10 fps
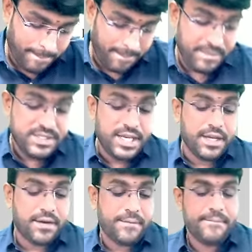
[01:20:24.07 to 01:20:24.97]
See here.
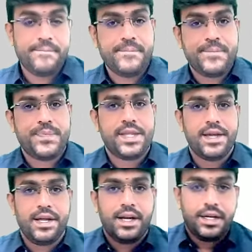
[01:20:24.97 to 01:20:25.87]

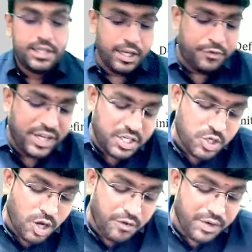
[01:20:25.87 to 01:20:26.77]
Definition
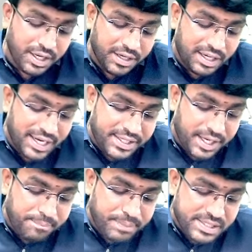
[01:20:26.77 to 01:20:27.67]
of
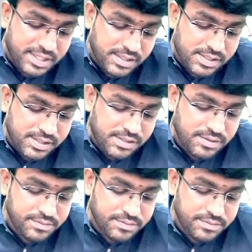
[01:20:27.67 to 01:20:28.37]
related persons.